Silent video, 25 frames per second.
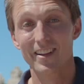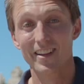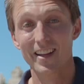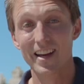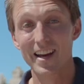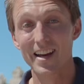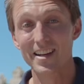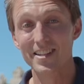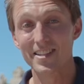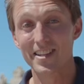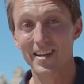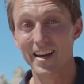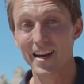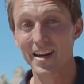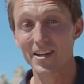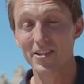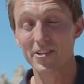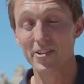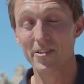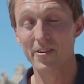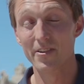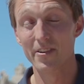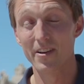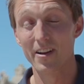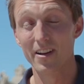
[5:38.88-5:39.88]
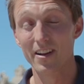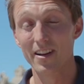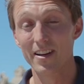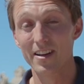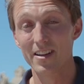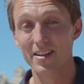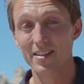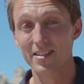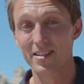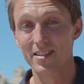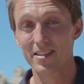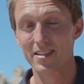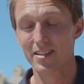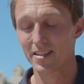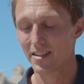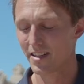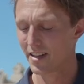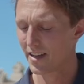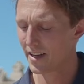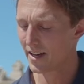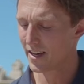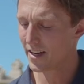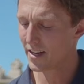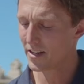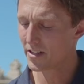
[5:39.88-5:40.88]
The last gadget on our list,
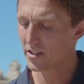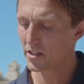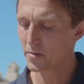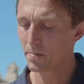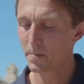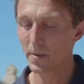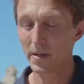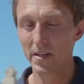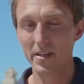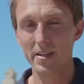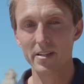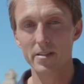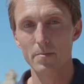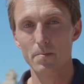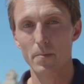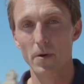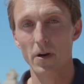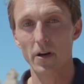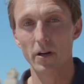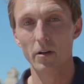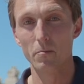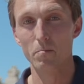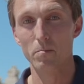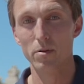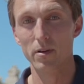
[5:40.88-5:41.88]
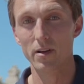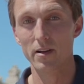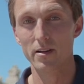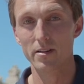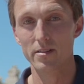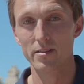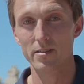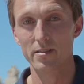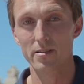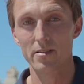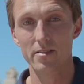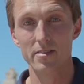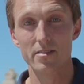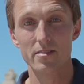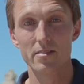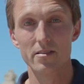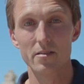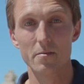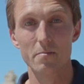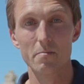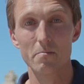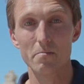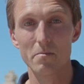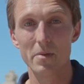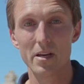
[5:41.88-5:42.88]
H P Sprocket Plus. This is
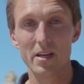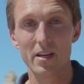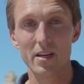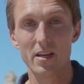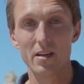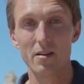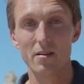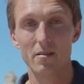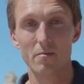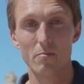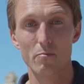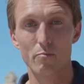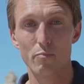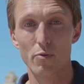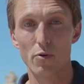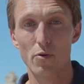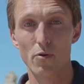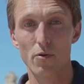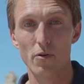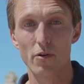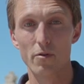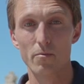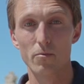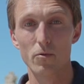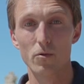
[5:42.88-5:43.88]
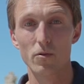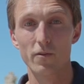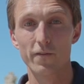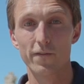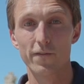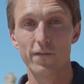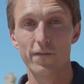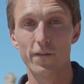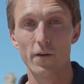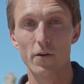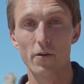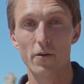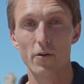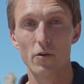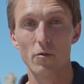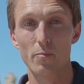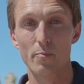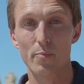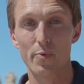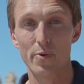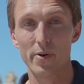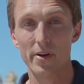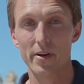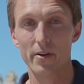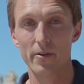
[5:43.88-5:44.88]
a mini portable photo
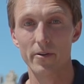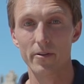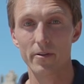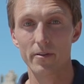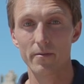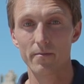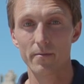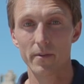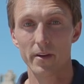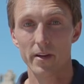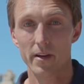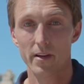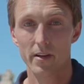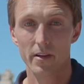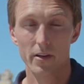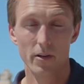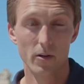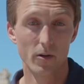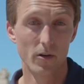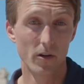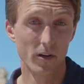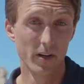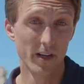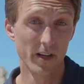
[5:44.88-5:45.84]
printer. You